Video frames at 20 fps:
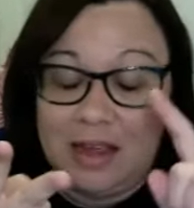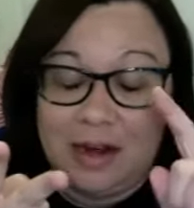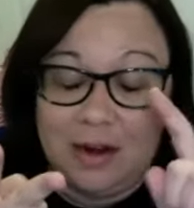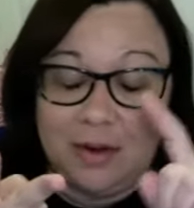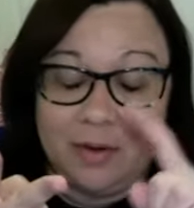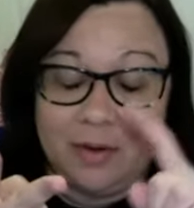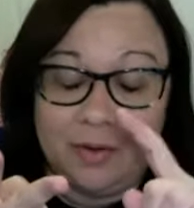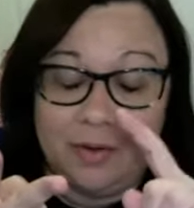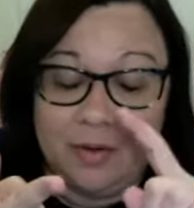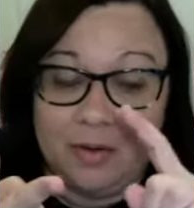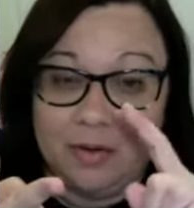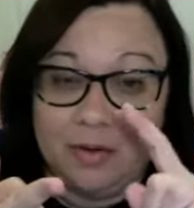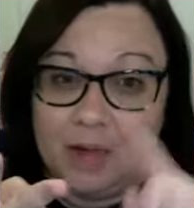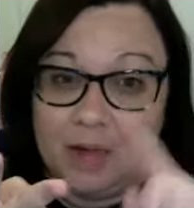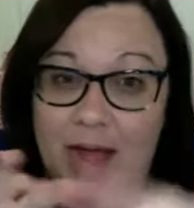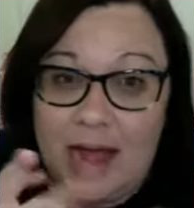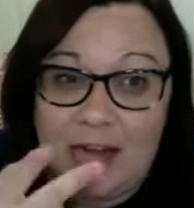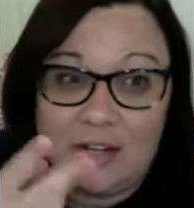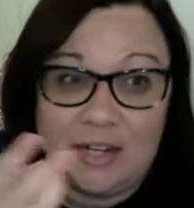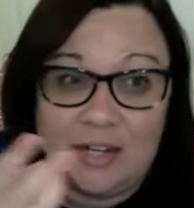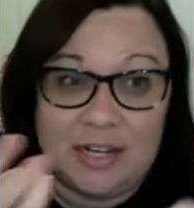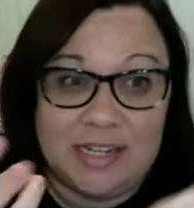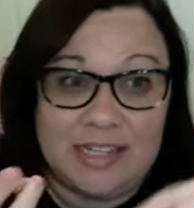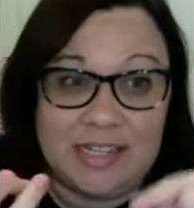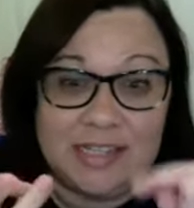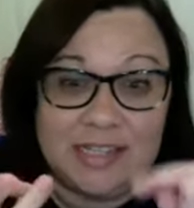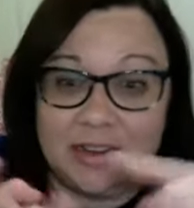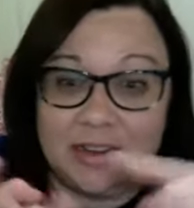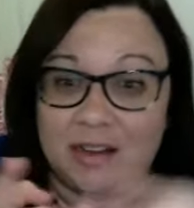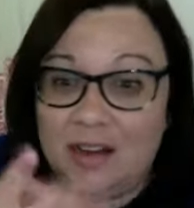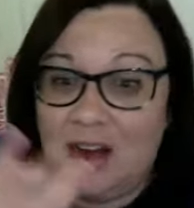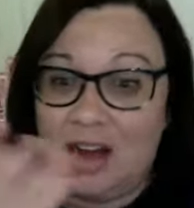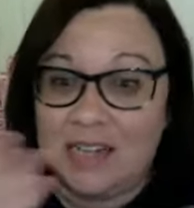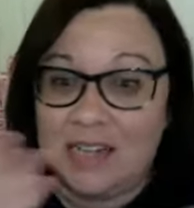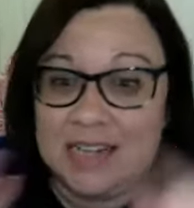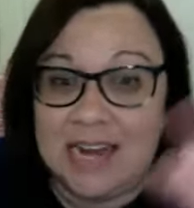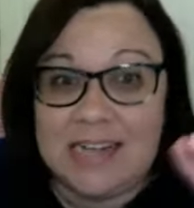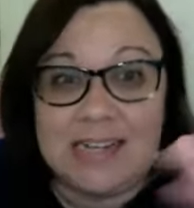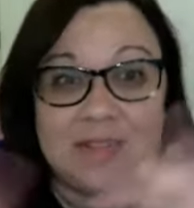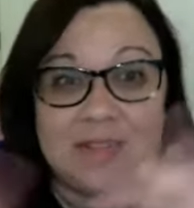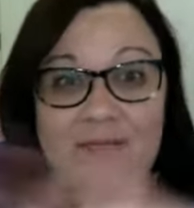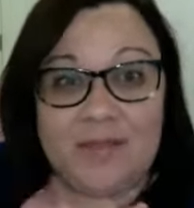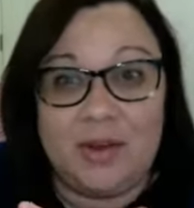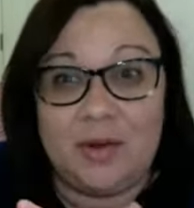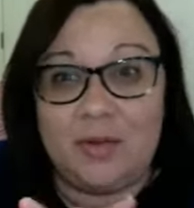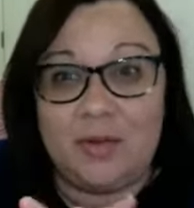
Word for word: know, address, contact info.